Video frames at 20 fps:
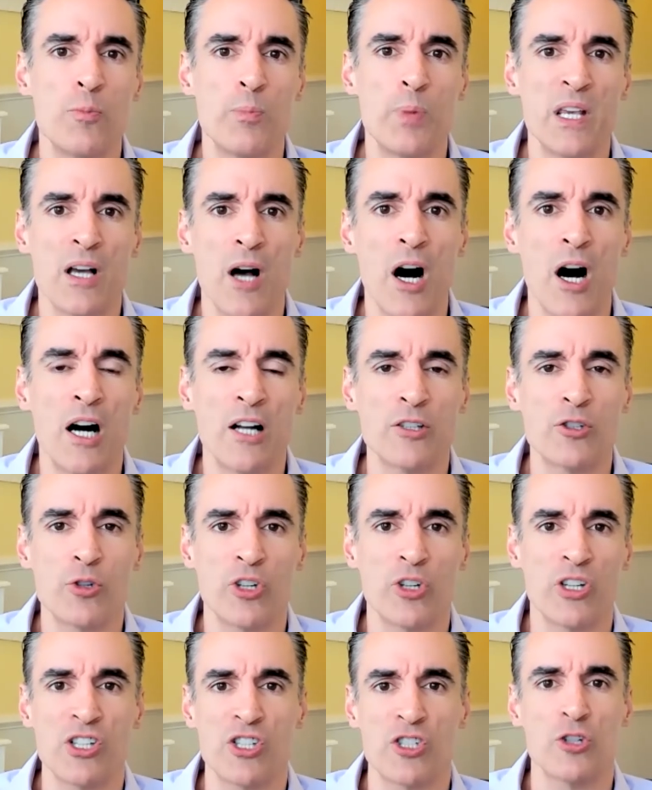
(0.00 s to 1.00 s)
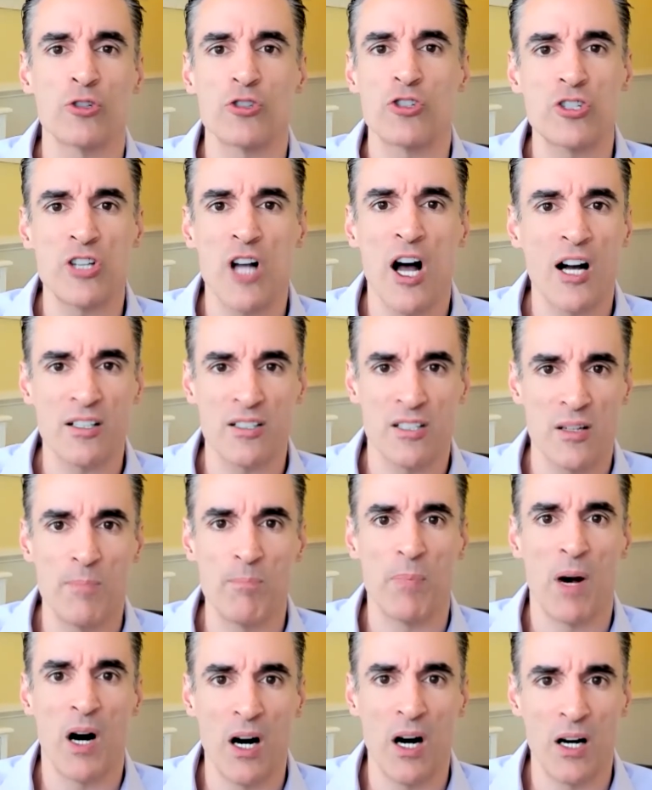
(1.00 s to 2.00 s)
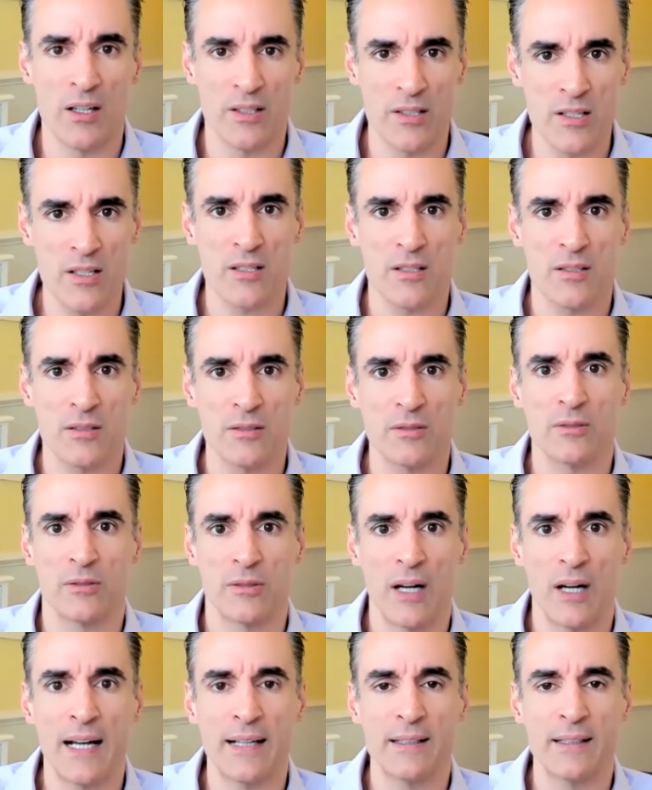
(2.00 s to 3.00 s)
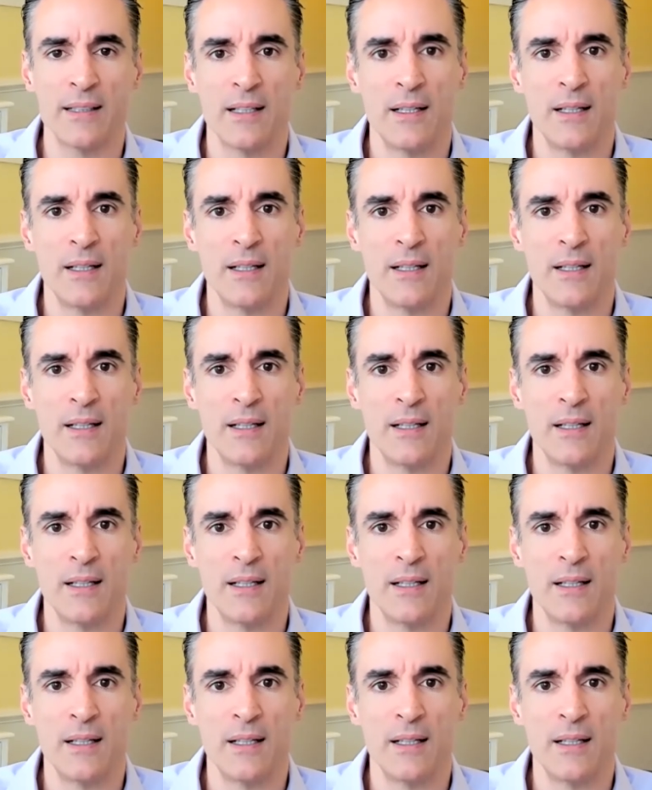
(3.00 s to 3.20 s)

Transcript: beyond traditional stocks and bonds, right?